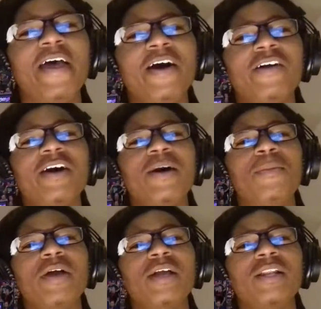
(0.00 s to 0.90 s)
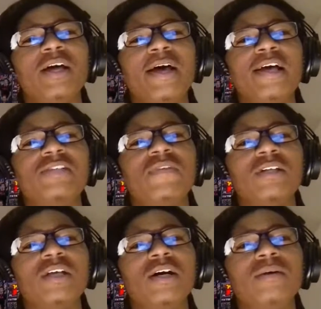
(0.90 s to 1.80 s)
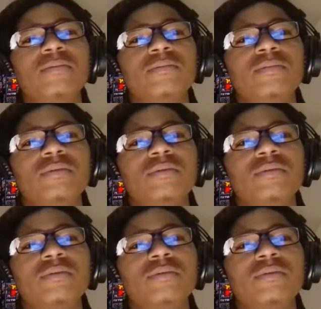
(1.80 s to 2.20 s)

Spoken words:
Hell no, nah, boy, ain't last. Fucked up.